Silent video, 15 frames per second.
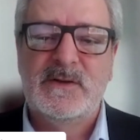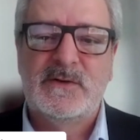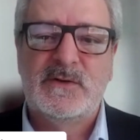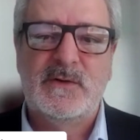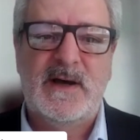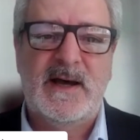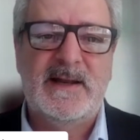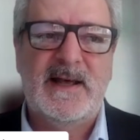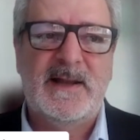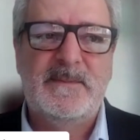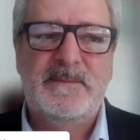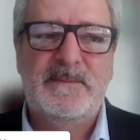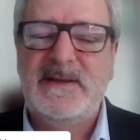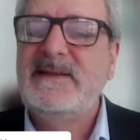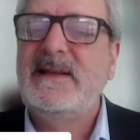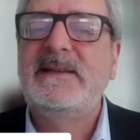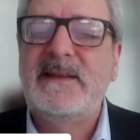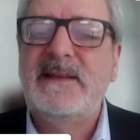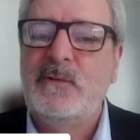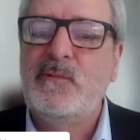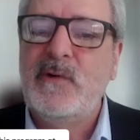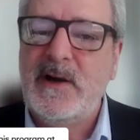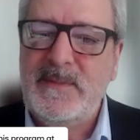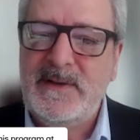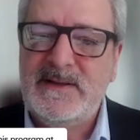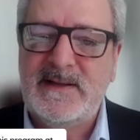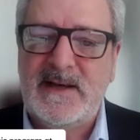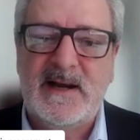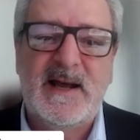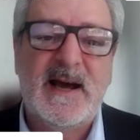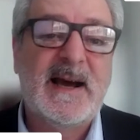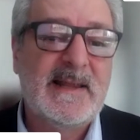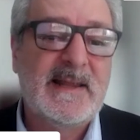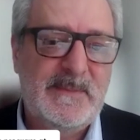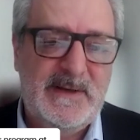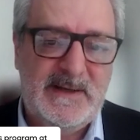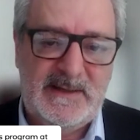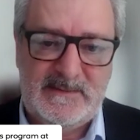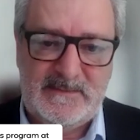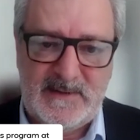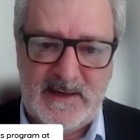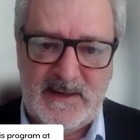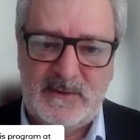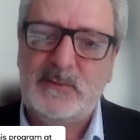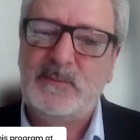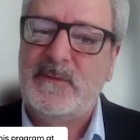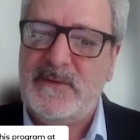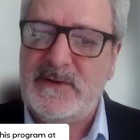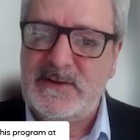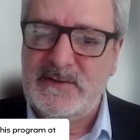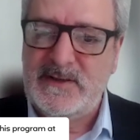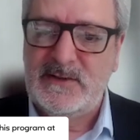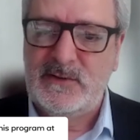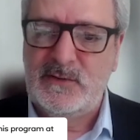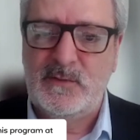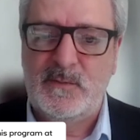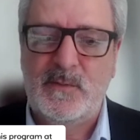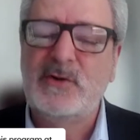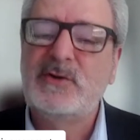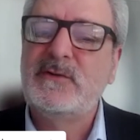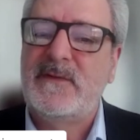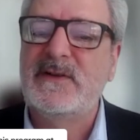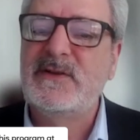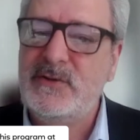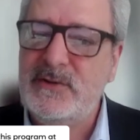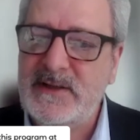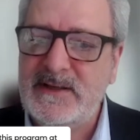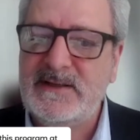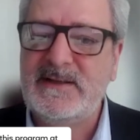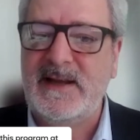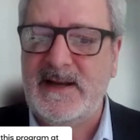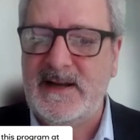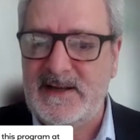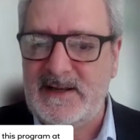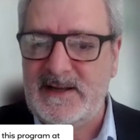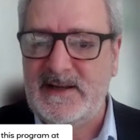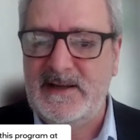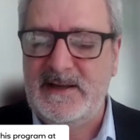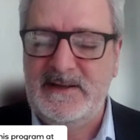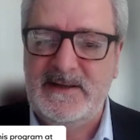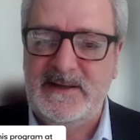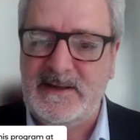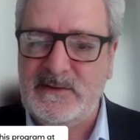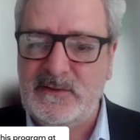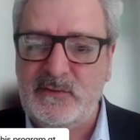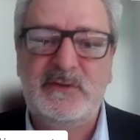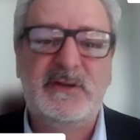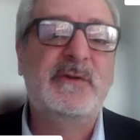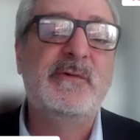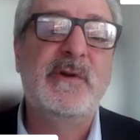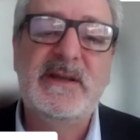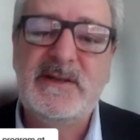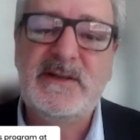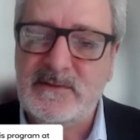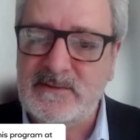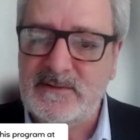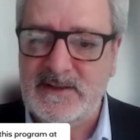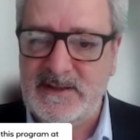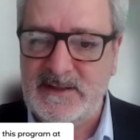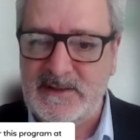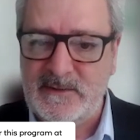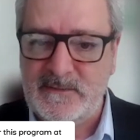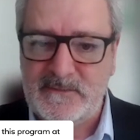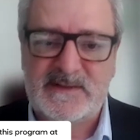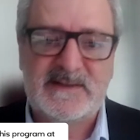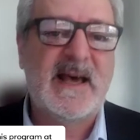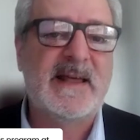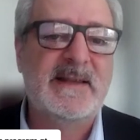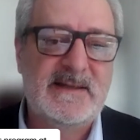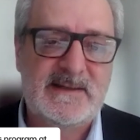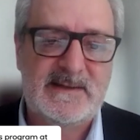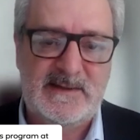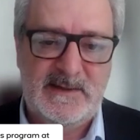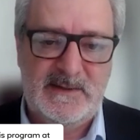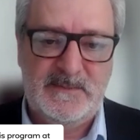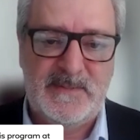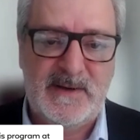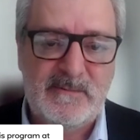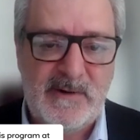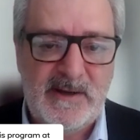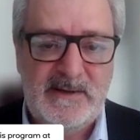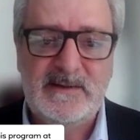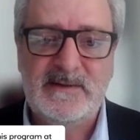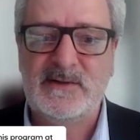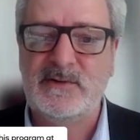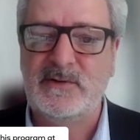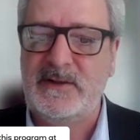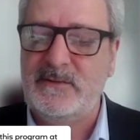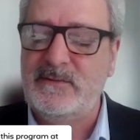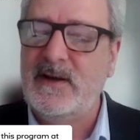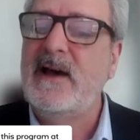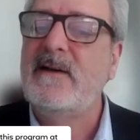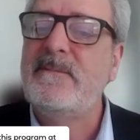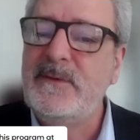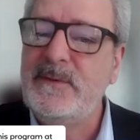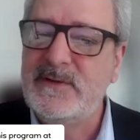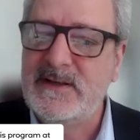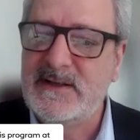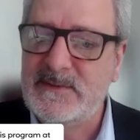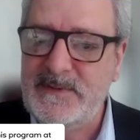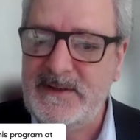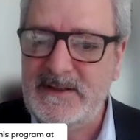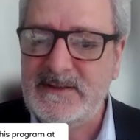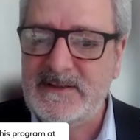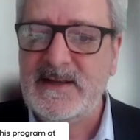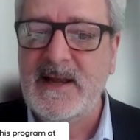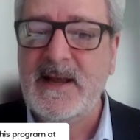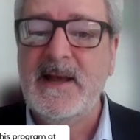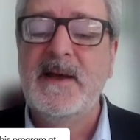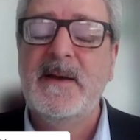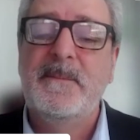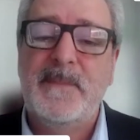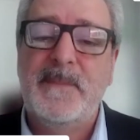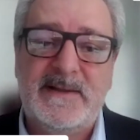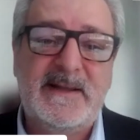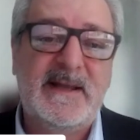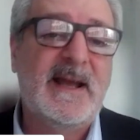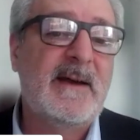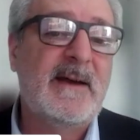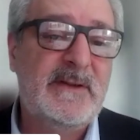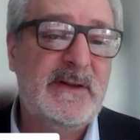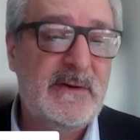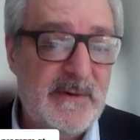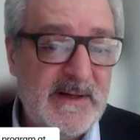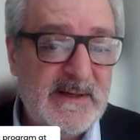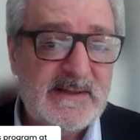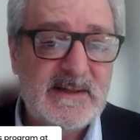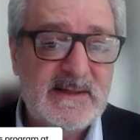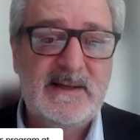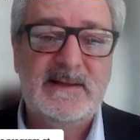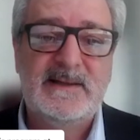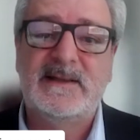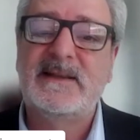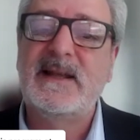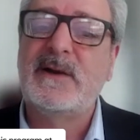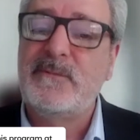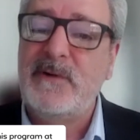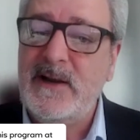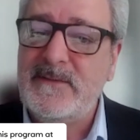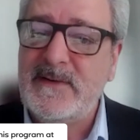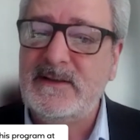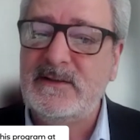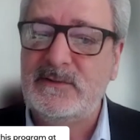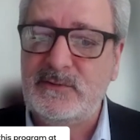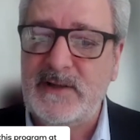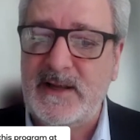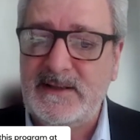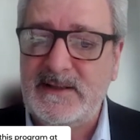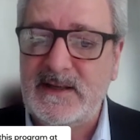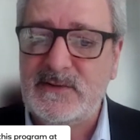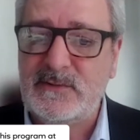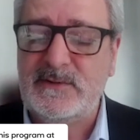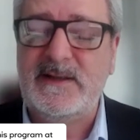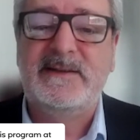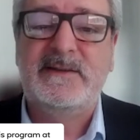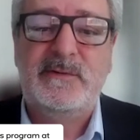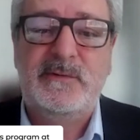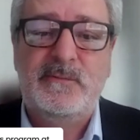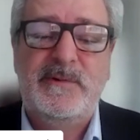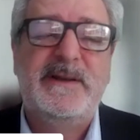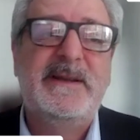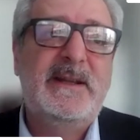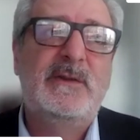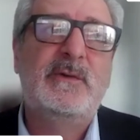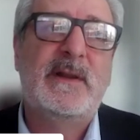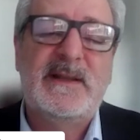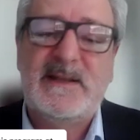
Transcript: So and basically the requirements are academic, are not professional. So most of our students are in a continuation of studies pathway. So they don't have to use experience, but they have degrees that are relevant to data. So we need